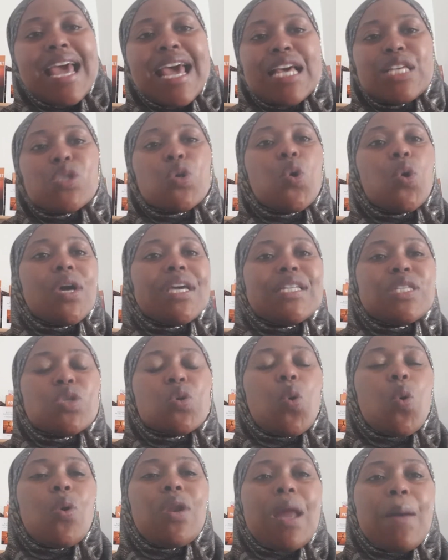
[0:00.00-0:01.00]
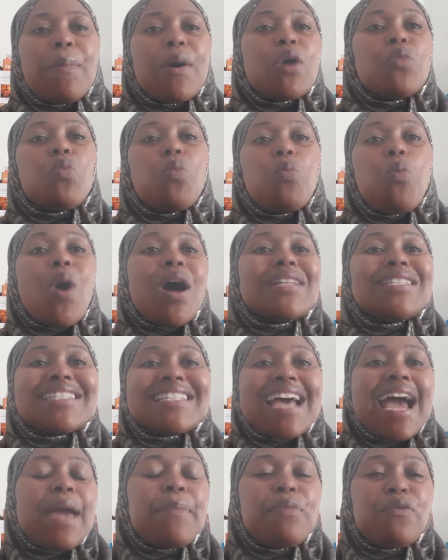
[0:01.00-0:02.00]
So it's all about what
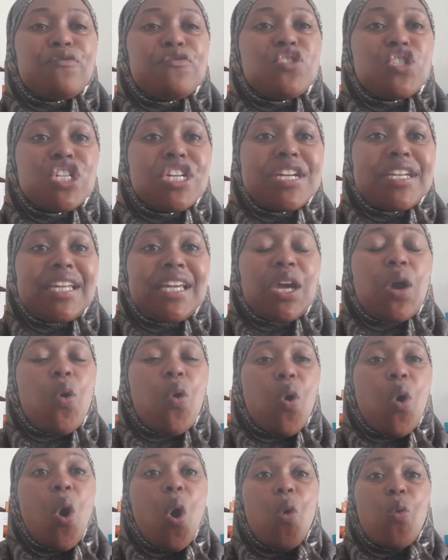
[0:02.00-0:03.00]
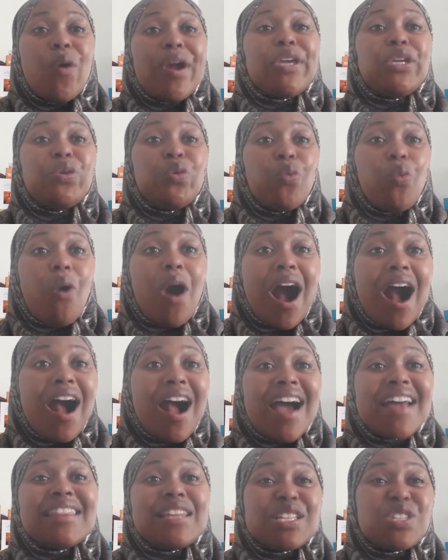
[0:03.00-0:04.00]
type of journey or where you
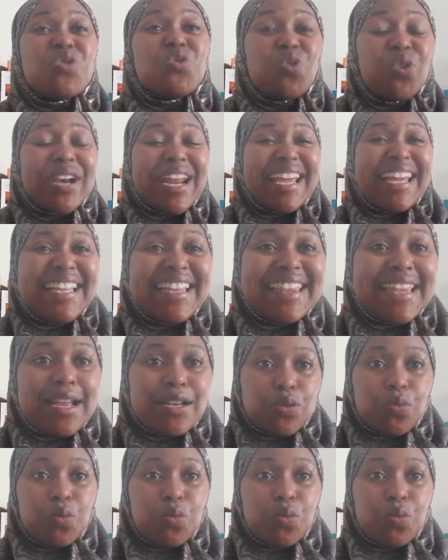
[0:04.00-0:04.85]
are that you're gonna hit that